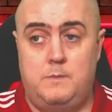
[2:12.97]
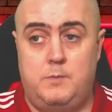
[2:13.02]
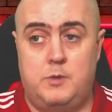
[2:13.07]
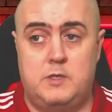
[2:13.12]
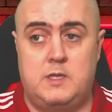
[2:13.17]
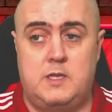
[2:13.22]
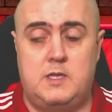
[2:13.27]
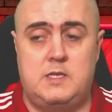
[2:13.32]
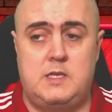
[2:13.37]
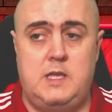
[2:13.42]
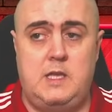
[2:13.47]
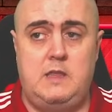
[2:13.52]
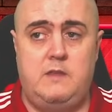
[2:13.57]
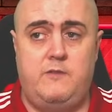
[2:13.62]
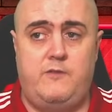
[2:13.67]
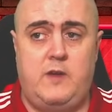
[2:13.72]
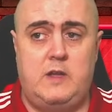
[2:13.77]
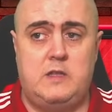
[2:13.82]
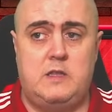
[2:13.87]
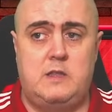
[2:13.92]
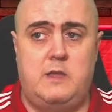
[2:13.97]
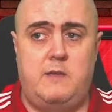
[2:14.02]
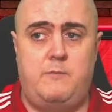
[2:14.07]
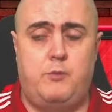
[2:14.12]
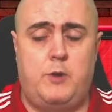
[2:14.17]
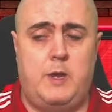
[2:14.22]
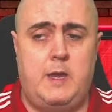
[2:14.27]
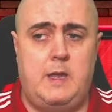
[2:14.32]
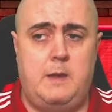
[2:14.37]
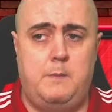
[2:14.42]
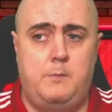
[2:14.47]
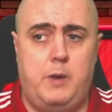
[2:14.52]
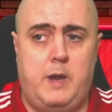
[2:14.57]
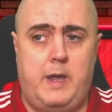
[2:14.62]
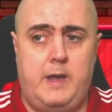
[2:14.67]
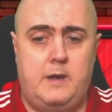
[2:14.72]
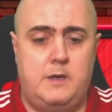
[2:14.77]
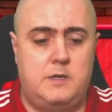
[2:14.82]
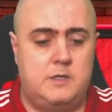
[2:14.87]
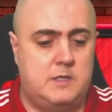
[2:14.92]
But to see the fact that they bring in
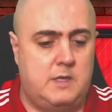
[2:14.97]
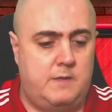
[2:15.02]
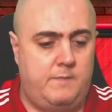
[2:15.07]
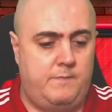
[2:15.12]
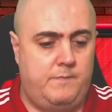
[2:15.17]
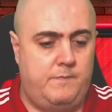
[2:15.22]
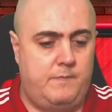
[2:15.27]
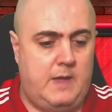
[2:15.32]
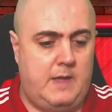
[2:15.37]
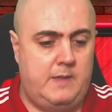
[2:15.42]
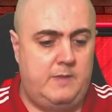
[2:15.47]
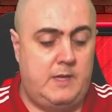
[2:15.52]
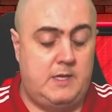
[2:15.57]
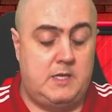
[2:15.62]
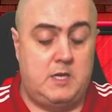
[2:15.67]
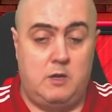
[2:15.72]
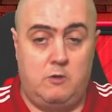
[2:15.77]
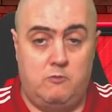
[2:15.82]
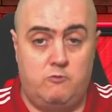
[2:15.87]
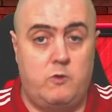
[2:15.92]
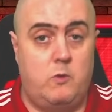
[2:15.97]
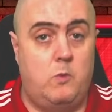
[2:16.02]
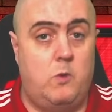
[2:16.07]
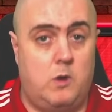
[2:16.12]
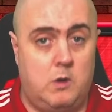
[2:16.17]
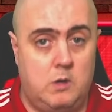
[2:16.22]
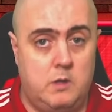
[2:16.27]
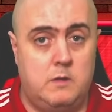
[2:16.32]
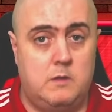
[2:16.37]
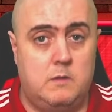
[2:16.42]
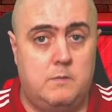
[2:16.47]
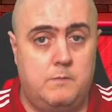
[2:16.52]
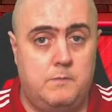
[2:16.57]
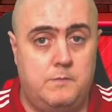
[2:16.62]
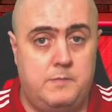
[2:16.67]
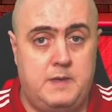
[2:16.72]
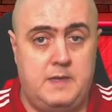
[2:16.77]
players and they do reward them.